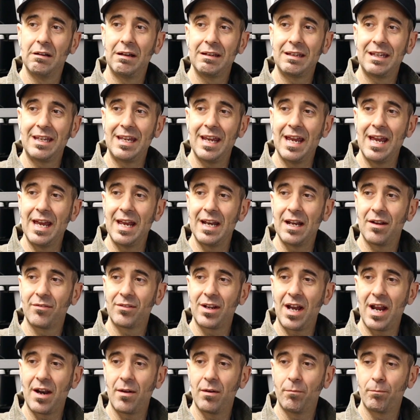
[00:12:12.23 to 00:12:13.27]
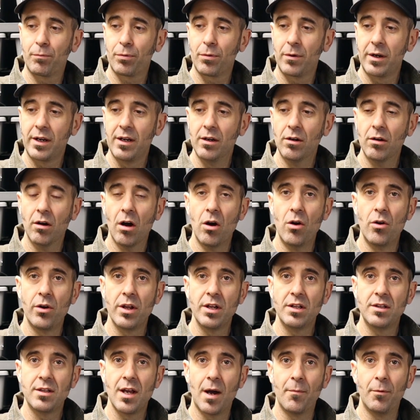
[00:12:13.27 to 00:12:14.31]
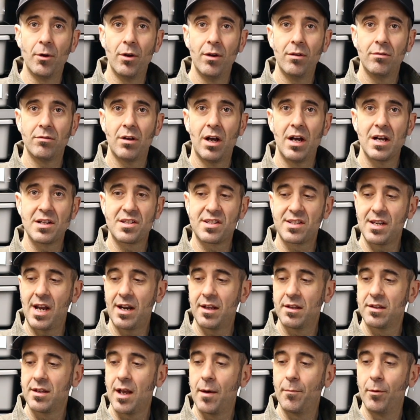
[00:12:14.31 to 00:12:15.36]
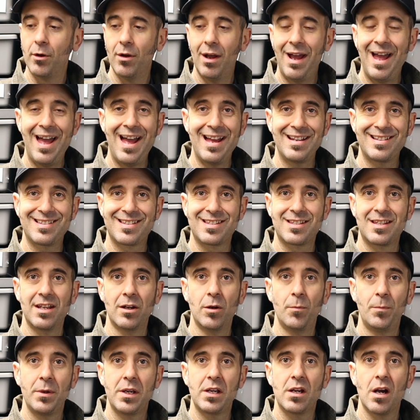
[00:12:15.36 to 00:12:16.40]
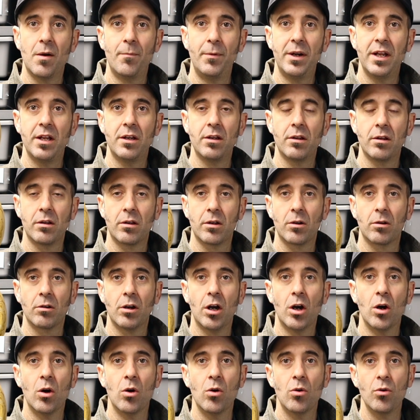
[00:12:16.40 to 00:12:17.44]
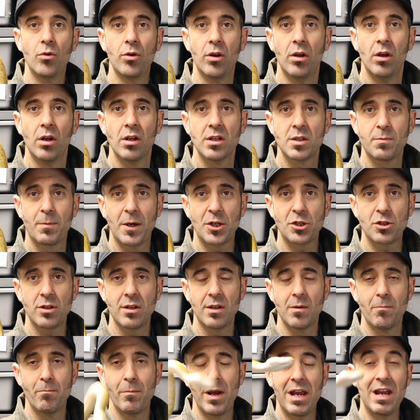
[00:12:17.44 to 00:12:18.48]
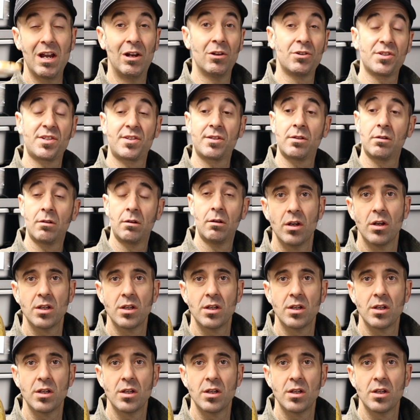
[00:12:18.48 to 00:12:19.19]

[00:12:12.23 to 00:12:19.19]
Again, I've got a pretty loaded set of double hets that'll be coming into their own, especially the males.